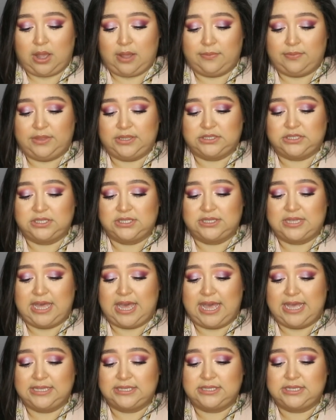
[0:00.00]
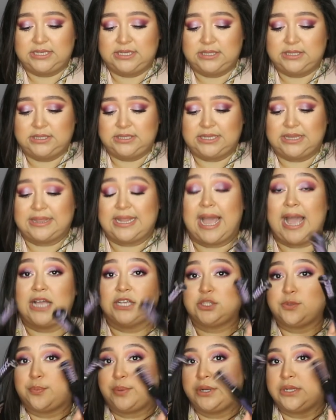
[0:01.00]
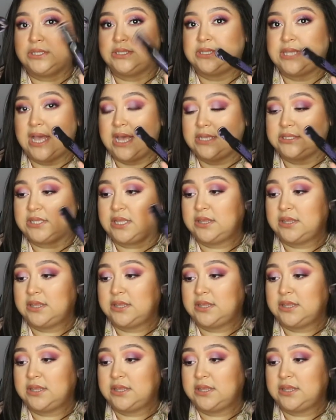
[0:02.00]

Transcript: This is the Essence Lash Princess,